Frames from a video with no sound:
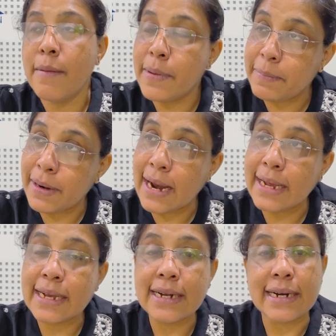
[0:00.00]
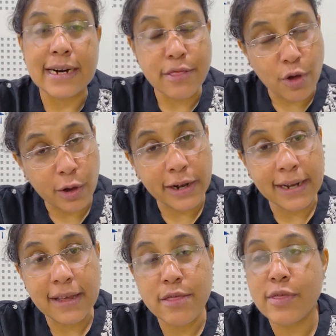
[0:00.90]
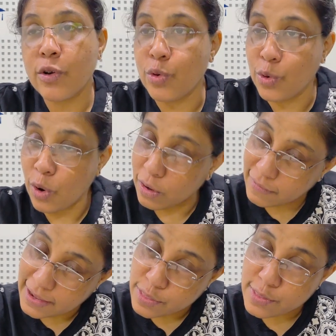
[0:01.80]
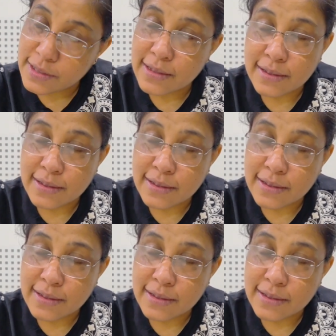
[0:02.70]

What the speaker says: people like Socrates, who always